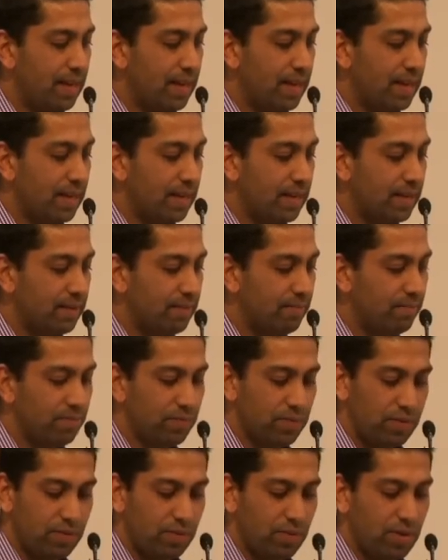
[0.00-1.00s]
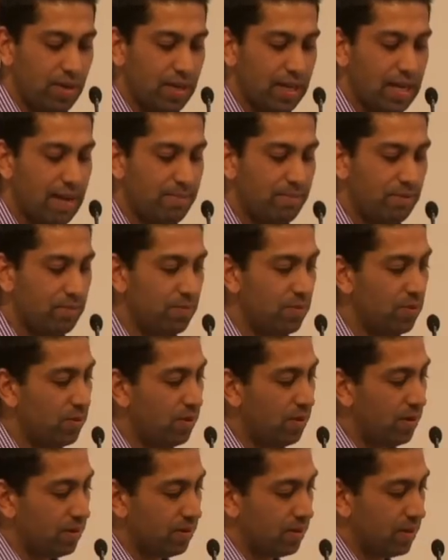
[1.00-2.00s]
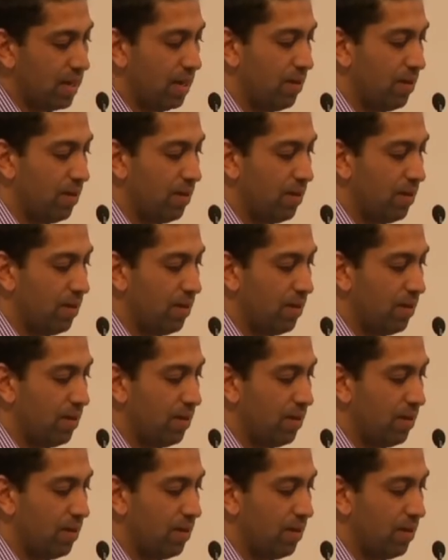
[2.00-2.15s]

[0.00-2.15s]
Um, I've got a couple more,